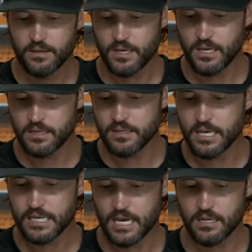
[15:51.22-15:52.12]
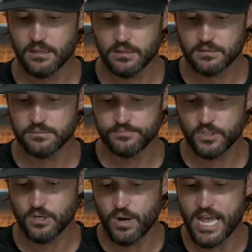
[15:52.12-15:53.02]
And they kind of,
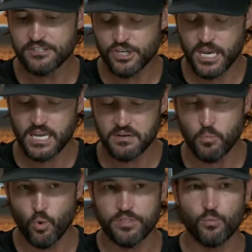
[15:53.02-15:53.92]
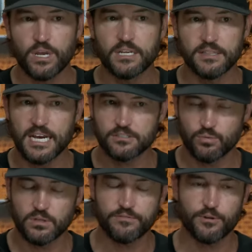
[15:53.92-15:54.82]
you know, educated more than we did. That's
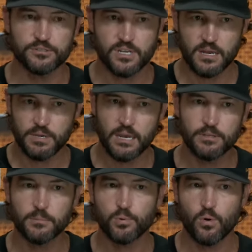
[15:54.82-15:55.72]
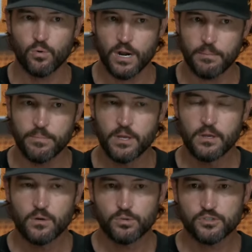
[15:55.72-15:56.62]
when the first time came in the program
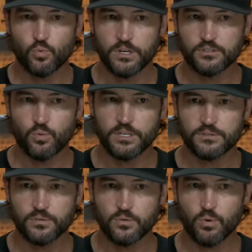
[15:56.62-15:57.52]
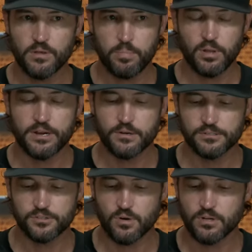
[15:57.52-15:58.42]
was 2022, where the
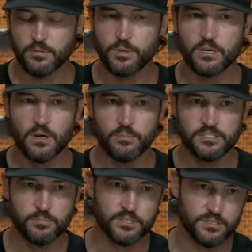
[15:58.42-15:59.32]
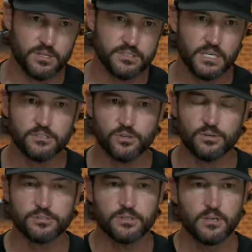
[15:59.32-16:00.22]
players started to become as much of the
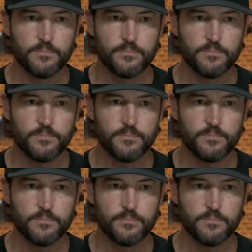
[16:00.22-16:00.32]
teachers